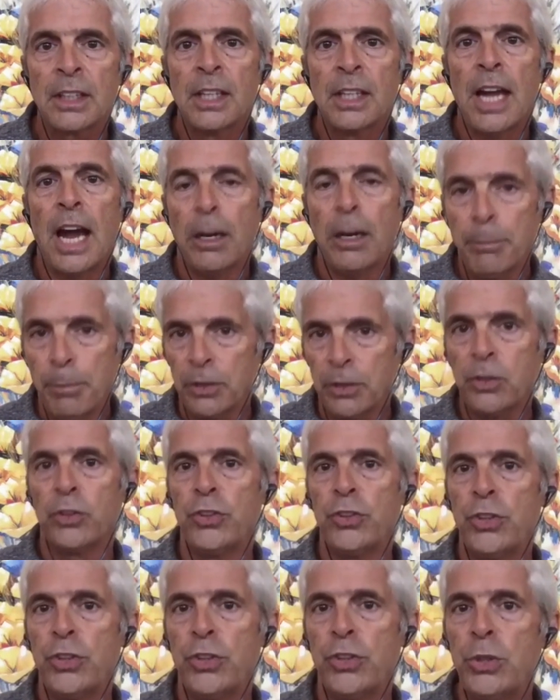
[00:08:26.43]
Arbuckle
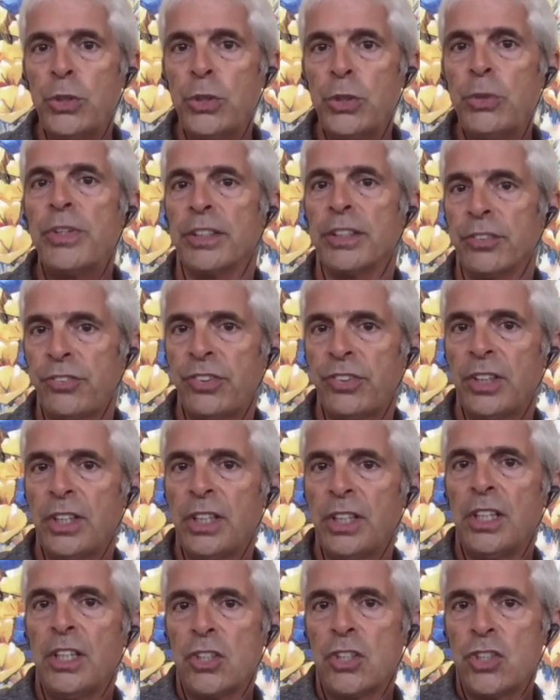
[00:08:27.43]
knew this.
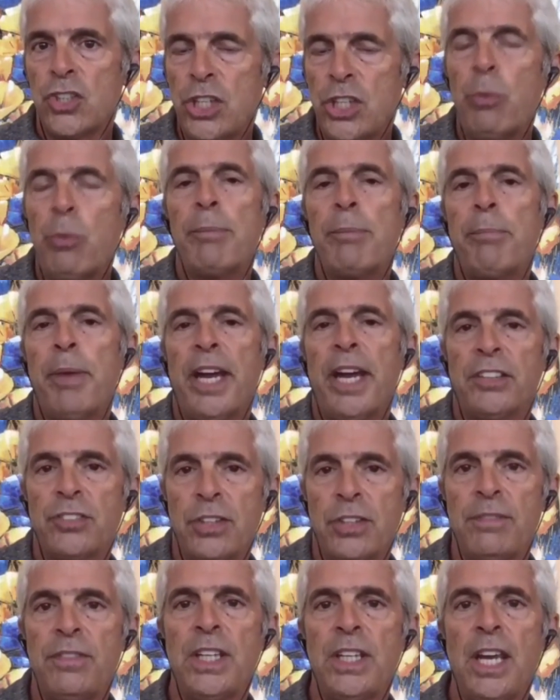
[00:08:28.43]
She went back to the
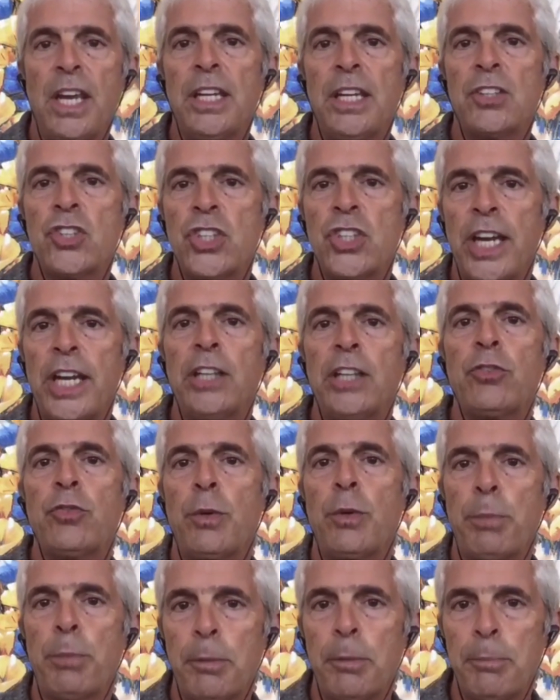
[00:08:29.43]
V A and she asked for
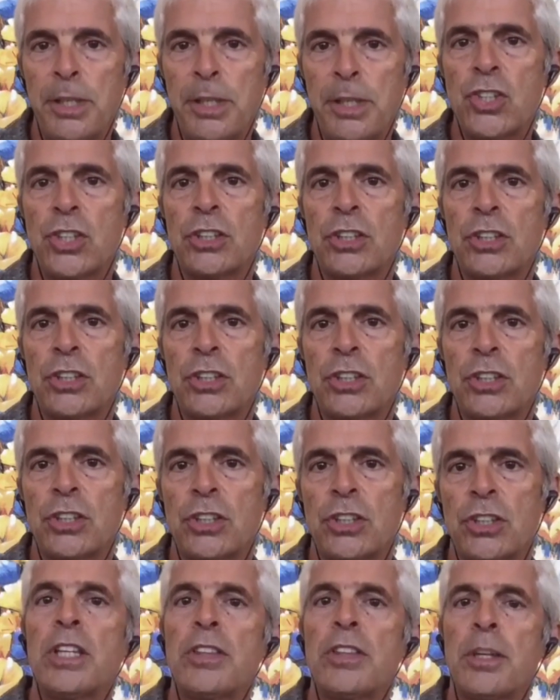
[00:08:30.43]
permission to look
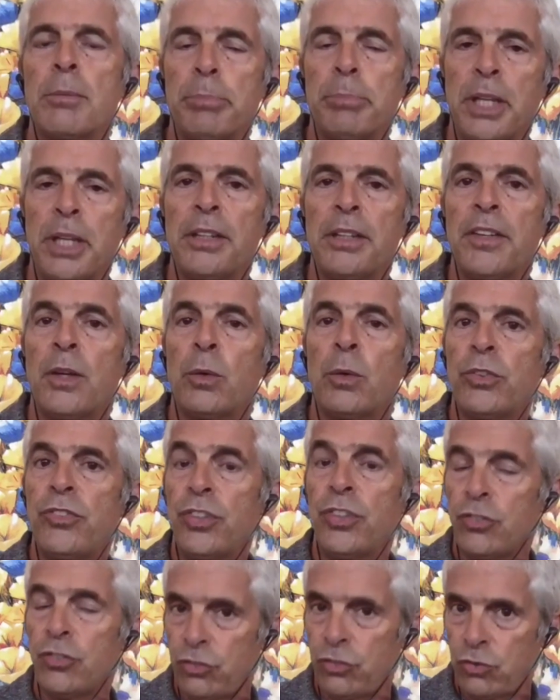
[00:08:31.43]
at the blood that was
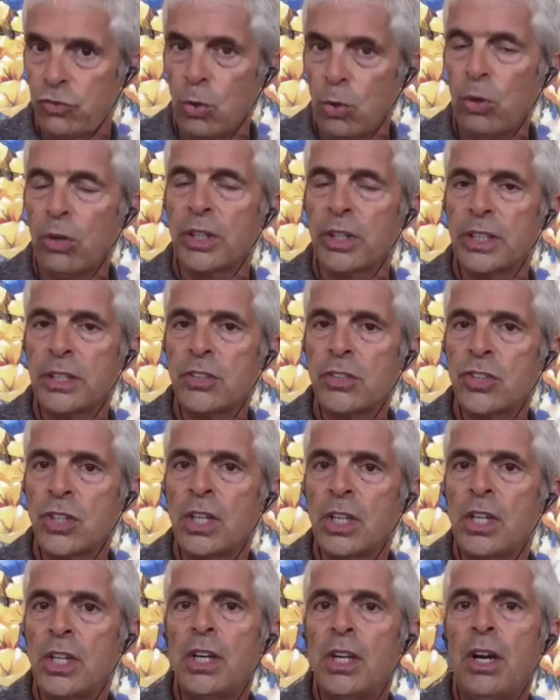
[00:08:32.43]
in storage
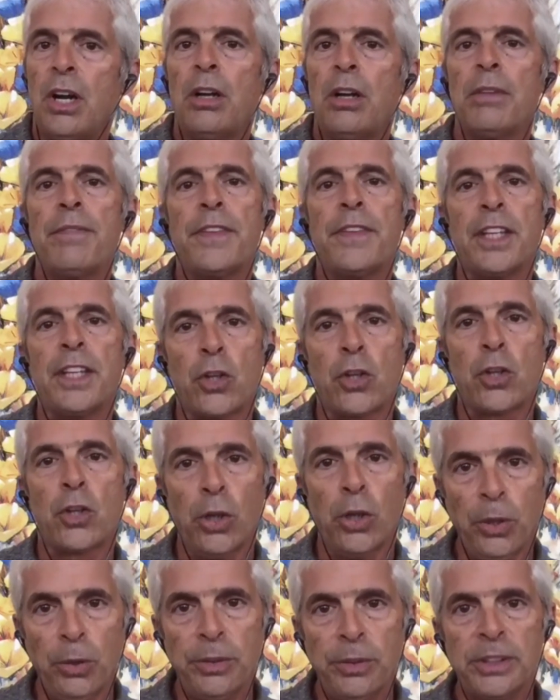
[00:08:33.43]
of the
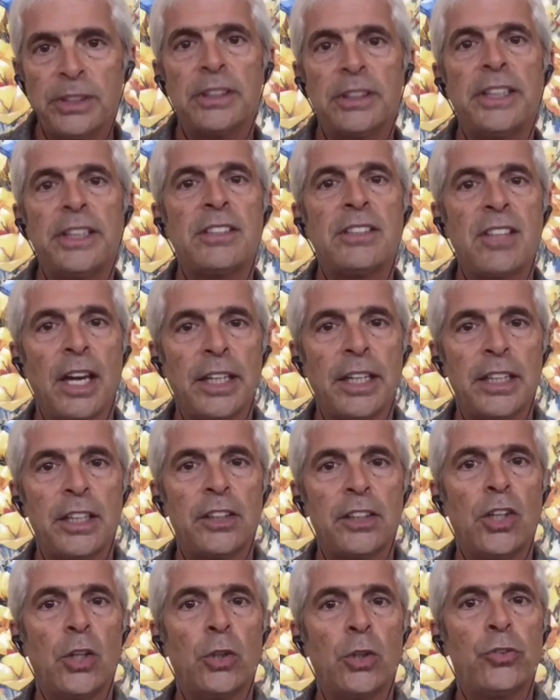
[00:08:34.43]
currently
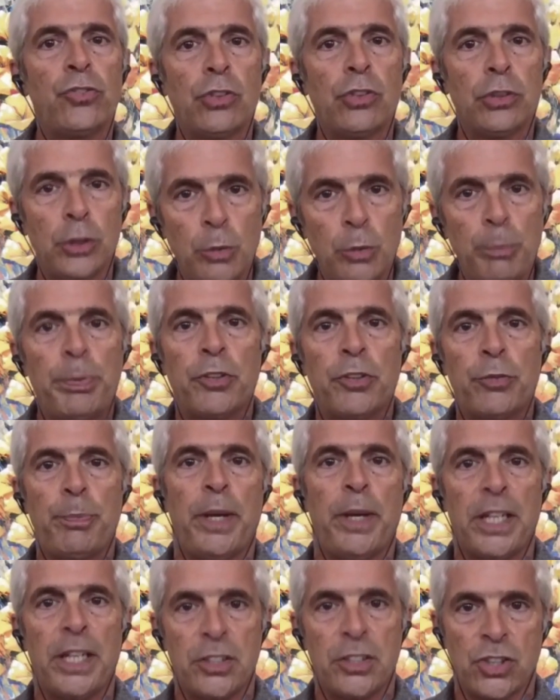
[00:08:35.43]
diagnosed lupus
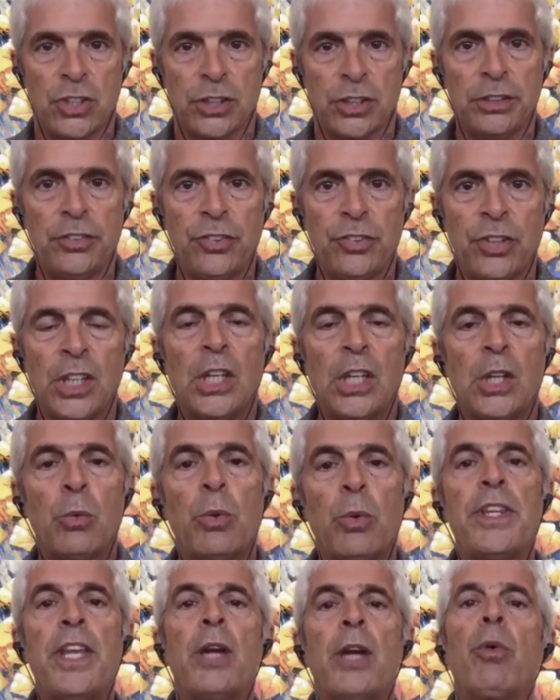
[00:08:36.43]
patients mm-hmm.
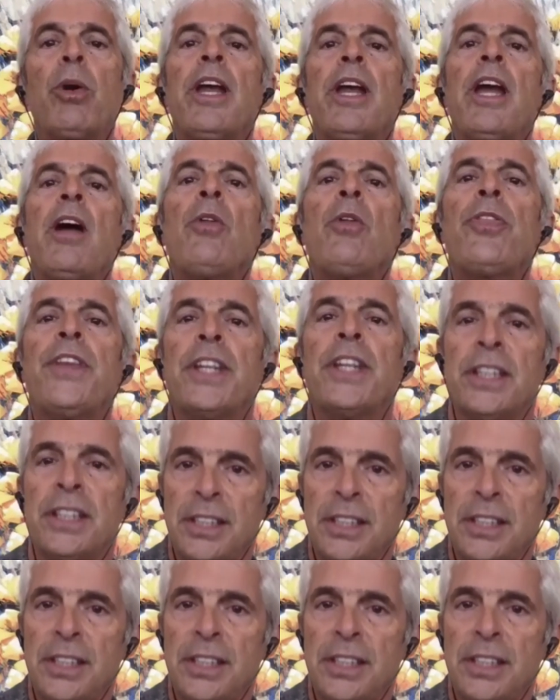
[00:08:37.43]
when they were healthy